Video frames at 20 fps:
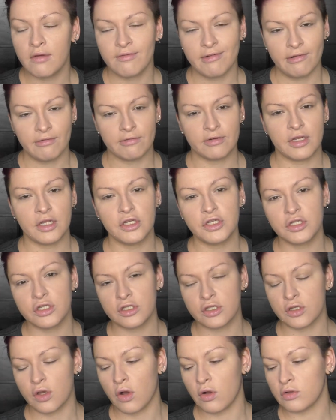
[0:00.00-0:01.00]

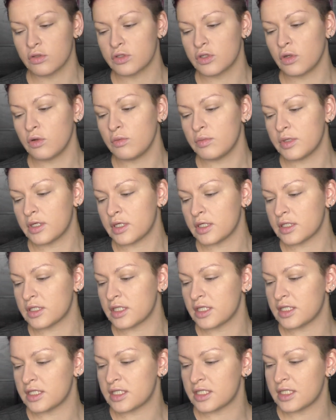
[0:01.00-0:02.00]
foundations also, because
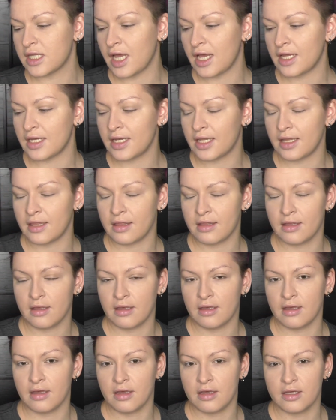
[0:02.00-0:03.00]
it's not
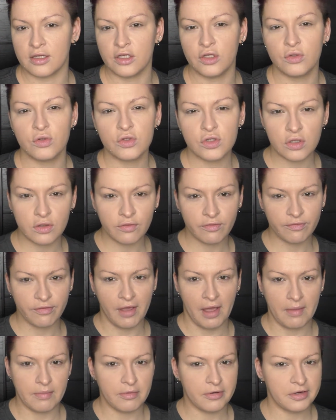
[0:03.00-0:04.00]
the usual
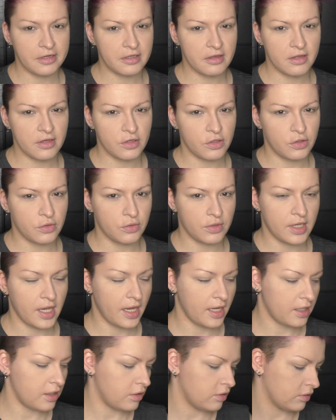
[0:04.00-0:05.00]
fabric that you
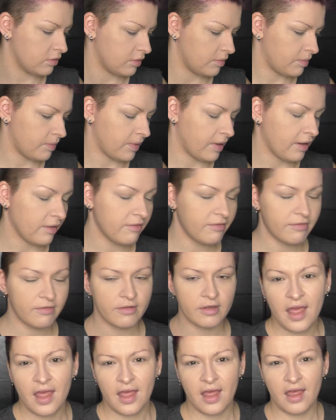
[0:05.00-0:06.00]
get on a puff,
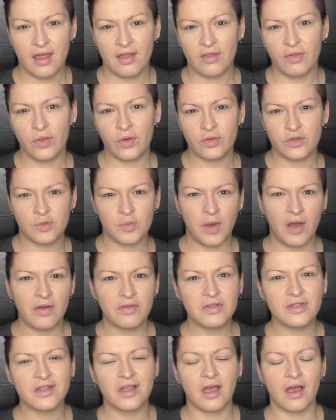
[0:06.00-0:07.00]
and those
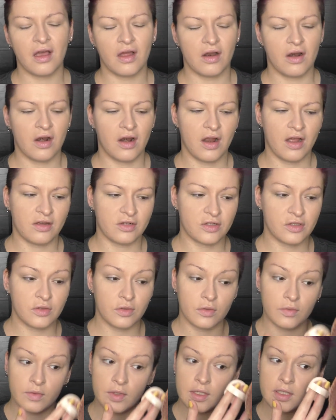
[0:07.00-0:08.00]
puffs are
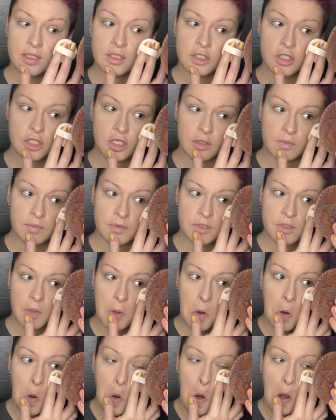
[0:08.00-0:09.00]
actually really cheap.
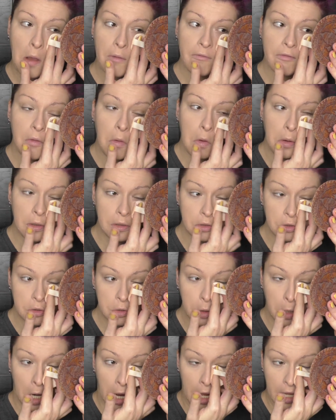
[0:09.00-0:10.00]
So if you want to
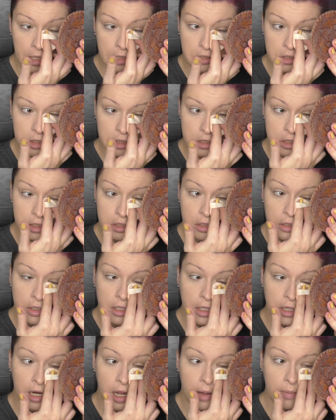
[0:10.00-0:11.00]
try it, just
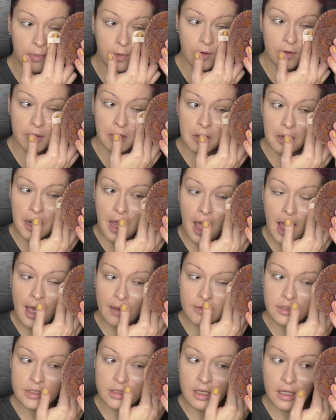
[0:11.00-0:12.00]
look it up on
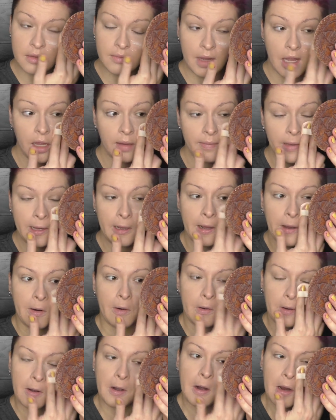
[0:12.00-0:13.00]
Amazon maybe,
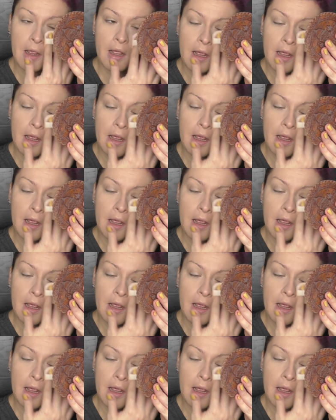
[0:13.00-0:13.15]
or